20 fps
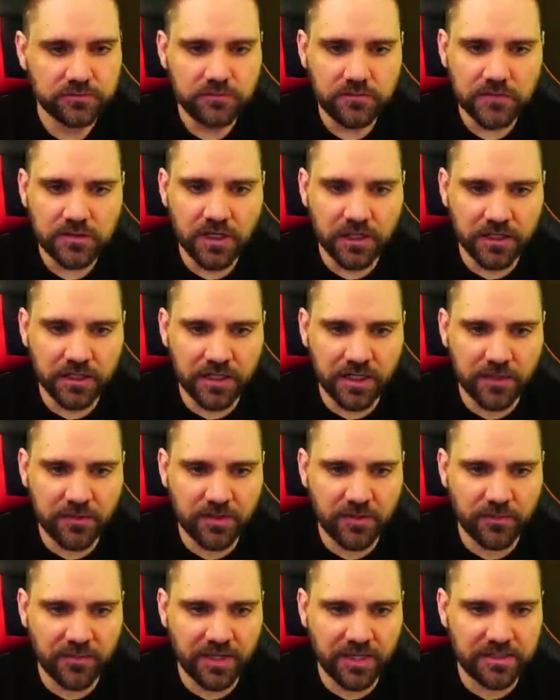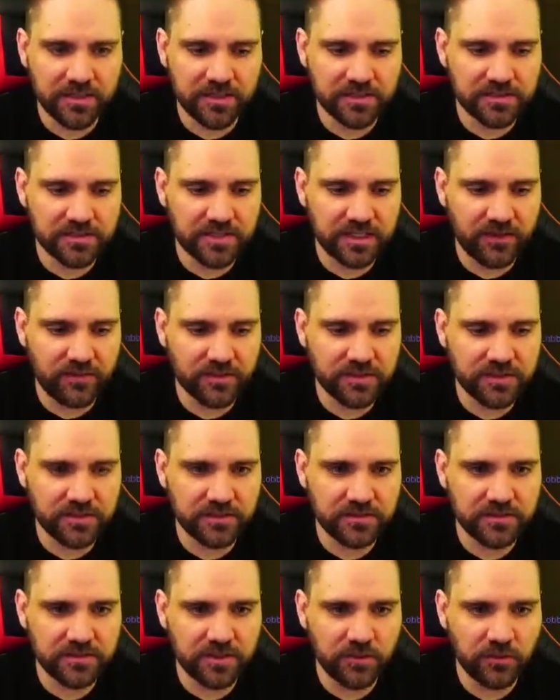again, I'm commanding
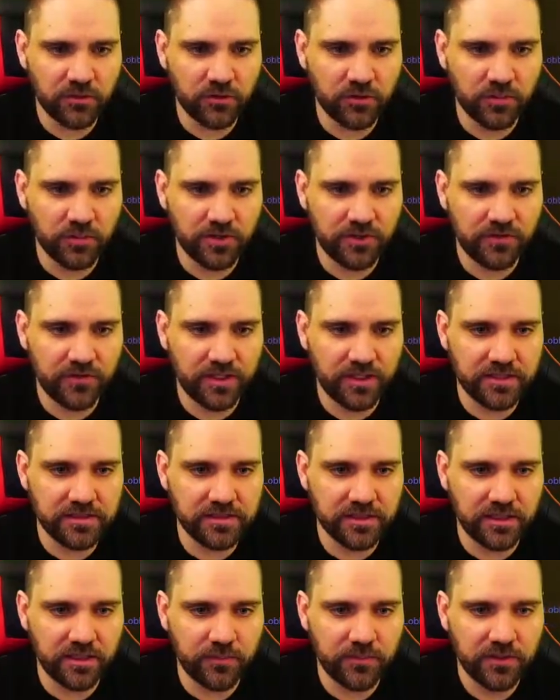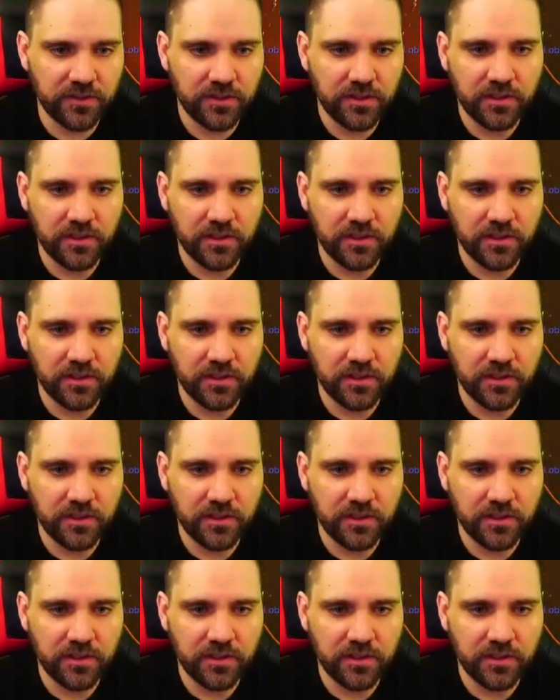skeletons, I'm grouping things up,